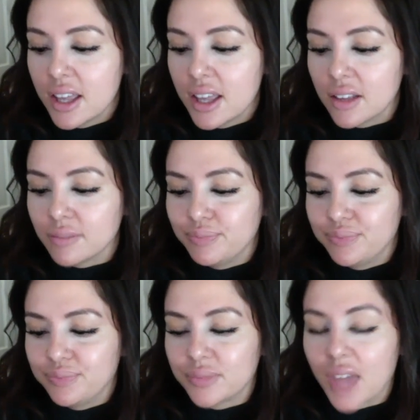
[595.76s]

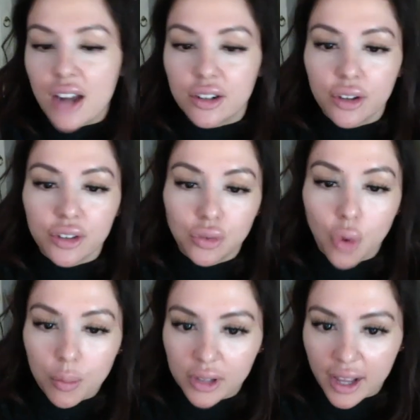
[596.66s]
I don't know, the
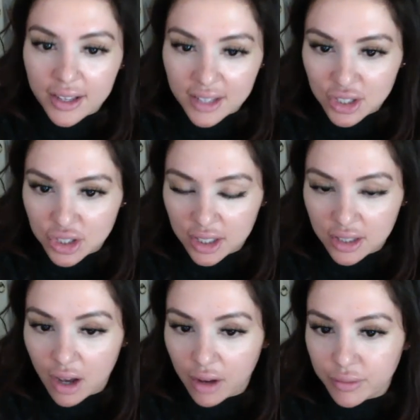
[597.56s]
normalization
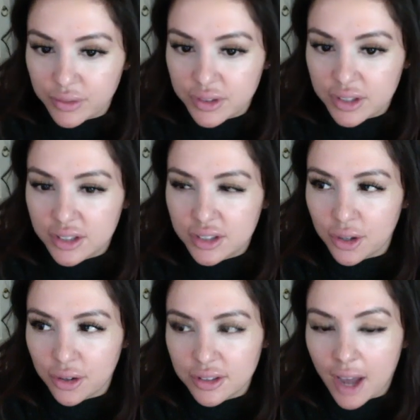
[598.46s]
of
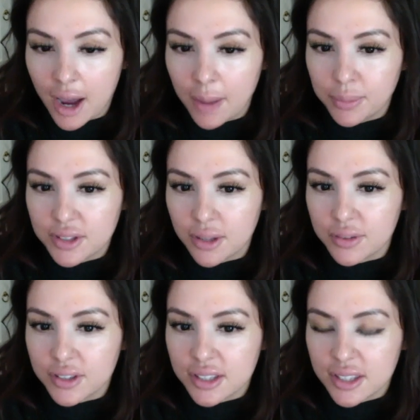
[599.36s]
certain types of
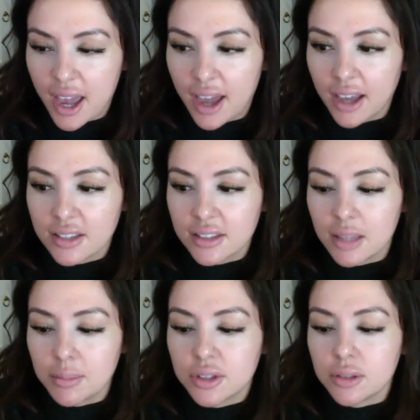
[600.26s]
sex
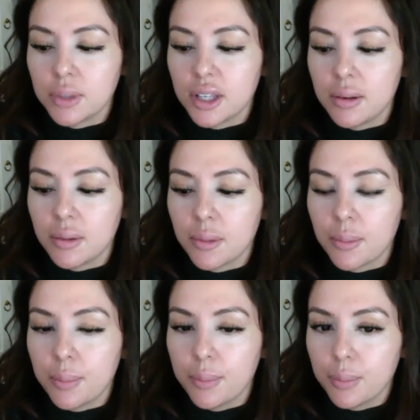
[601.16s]
seems to be
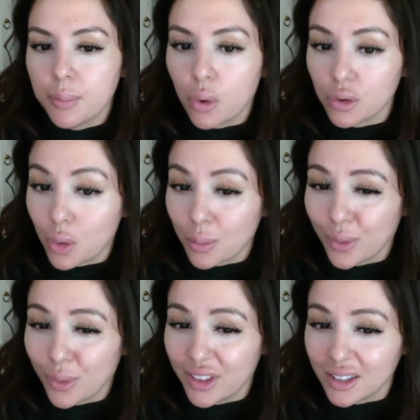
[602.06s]
more
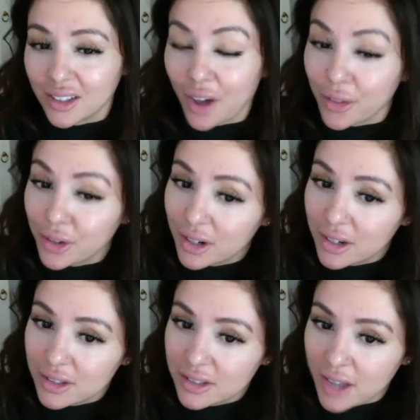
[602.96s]
normal than
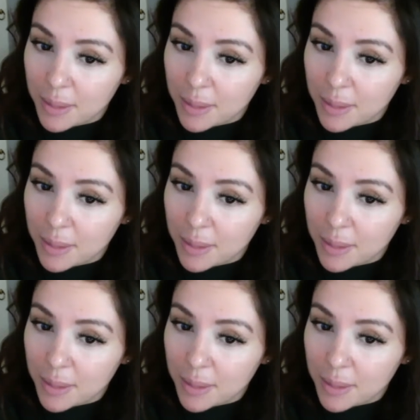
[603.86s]
other types